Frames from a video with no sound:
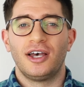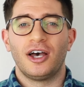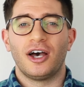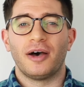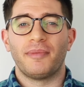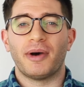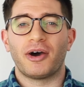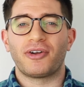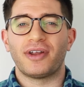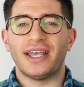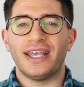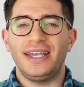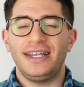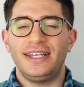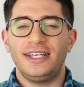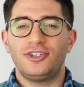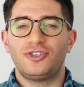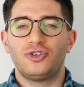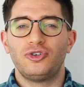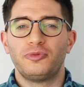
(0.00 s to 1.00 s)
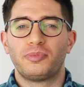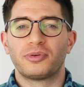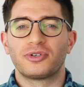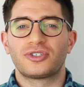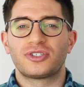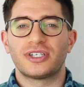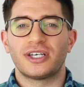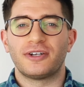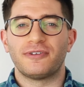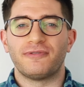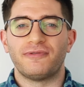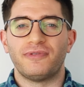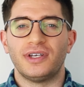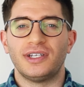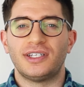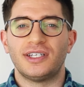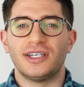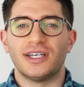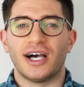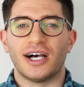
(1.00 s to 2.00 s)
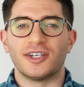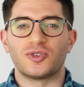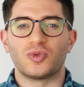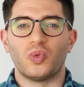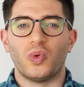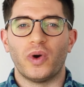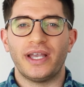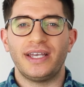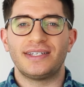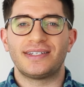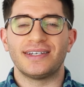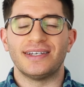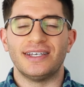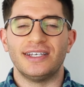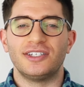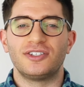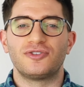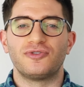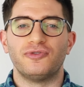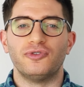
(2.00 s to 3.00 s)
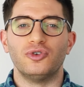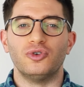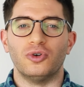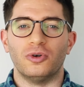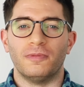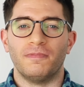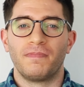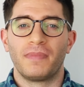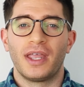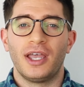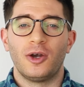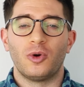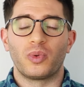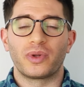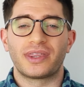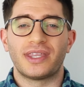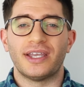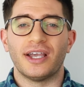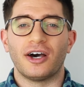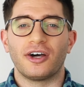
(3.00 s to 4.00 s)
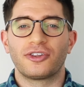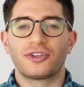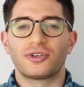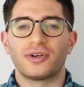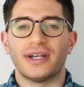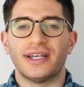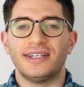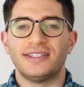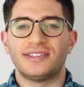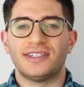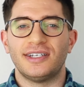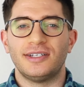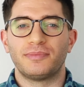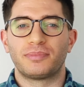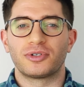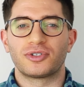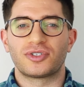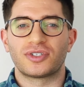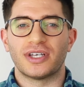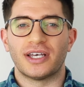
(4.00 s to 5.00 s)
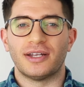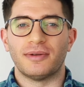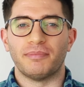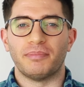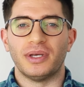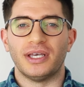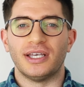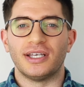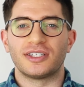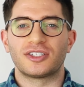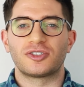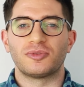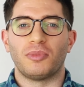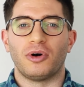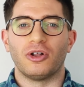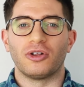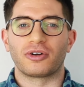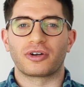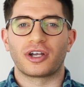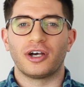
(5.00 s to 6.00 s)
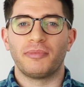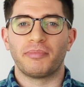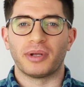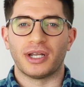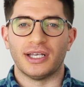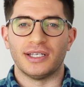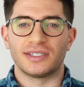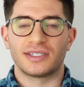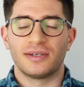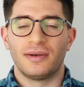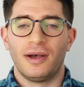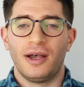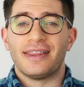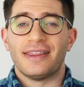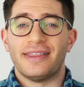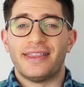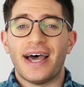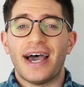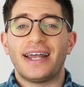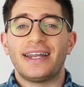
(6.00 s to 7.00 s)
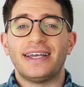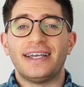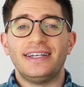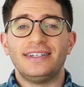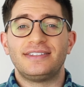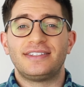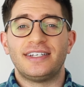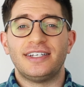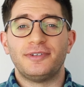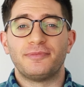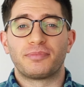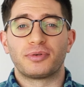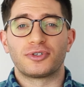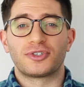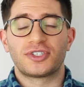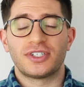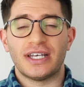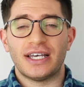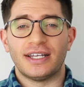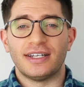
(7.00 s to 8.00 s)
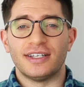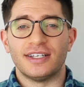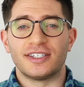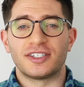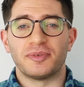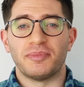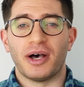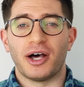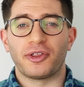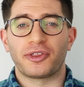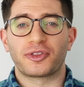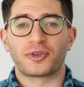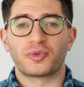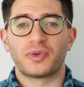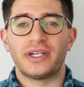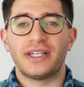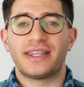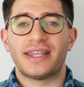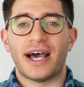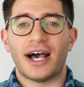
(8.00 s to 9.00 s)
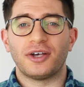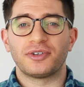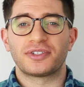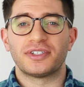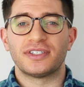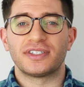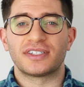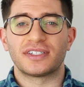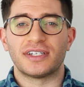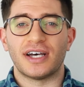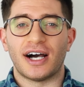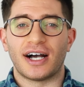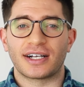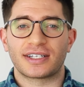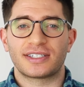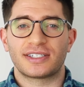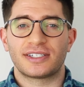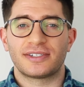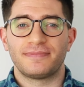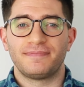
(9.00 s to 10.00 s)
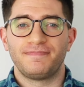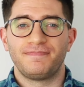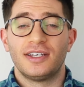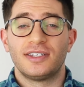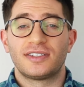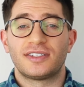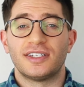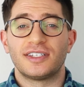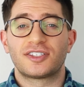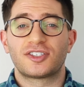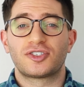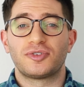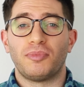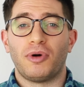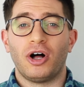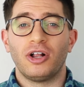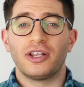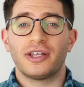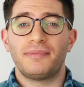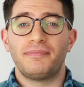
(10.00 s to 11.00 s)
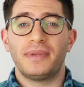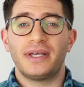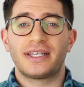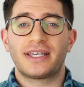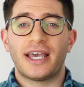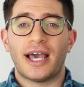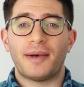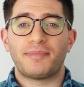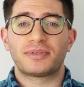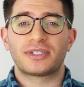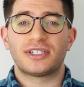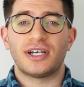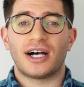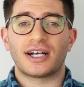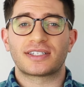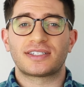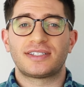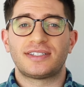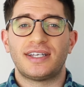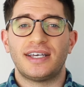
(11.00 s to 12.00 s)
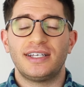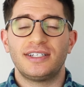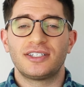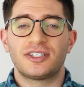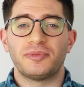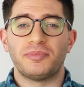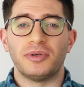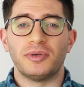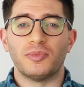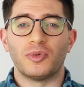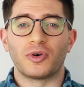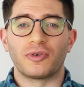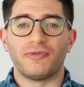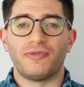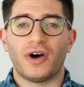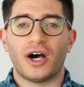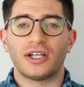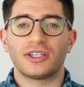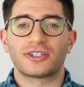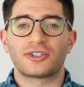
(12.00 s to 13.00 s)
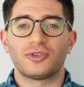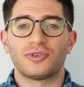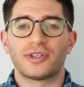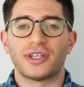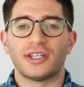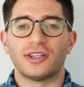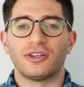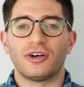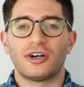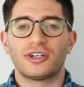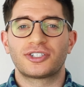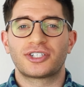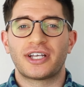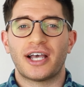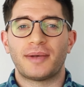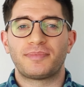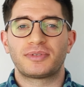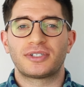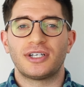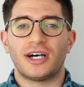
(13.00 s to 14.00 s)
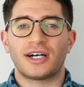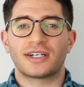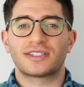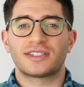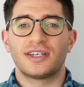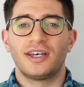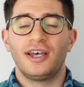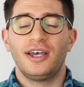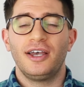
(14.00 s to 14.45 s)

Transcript: about 82% of VTI's weight is VOO, with the other 18% being smaller companies. That 18% is about 3,000 stocks. Since small and mid-cap stocks tend to be more volatile than large-cap stocks,